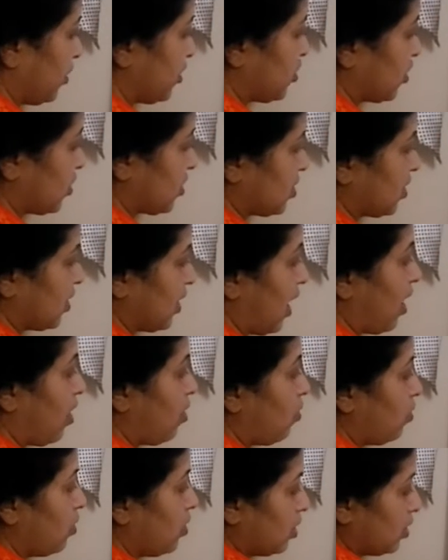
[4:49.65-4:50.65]
which is
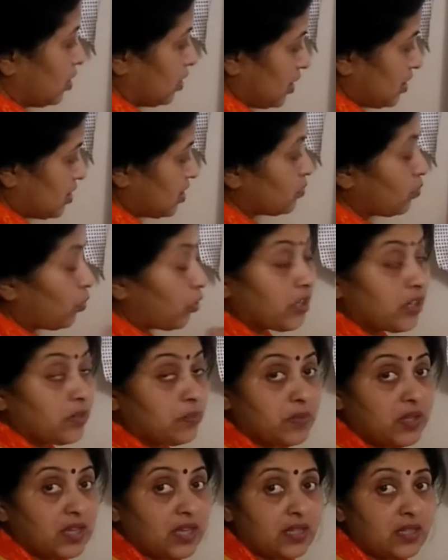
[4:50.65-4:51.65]
now, this is what
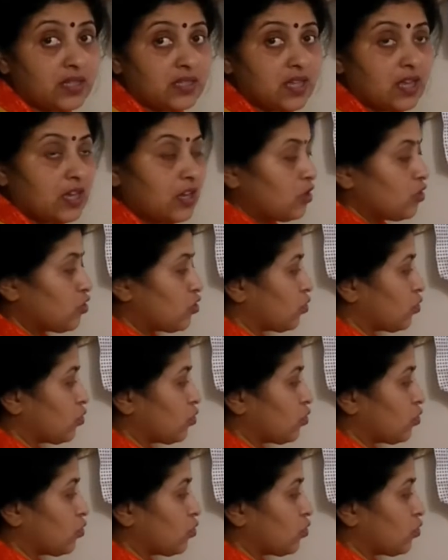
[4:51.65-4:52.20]
it means.